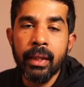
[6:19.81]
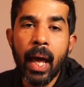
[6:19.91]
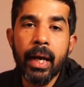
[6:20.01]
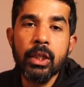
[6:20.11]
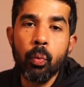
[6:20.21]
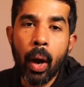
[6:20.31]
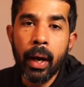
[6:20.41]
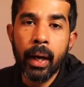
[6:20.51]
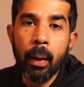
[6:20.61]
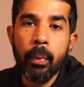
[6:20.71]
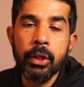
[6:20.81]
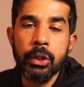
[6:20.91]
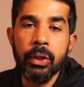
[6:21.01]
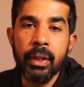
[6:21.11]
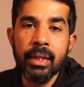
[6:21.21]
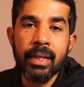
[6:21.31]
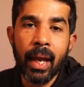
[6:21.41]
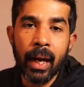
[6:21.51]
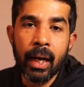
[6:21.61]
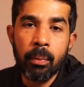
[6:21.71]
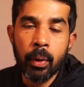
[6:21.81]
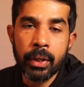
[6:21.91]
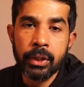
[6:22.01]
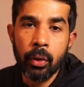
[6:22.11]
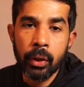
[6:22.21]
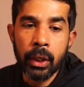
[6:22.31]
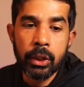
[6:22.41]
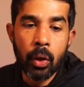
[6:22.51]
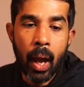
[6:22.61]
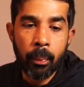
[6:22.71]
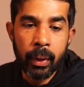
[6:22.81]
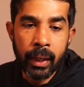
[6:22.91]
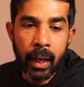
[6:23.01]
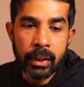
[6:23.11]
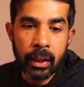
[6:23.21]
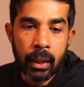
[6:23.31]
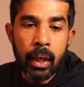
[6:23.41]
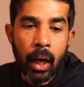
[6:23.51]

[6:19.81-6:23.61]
that is wired up to this AWS Cognito application.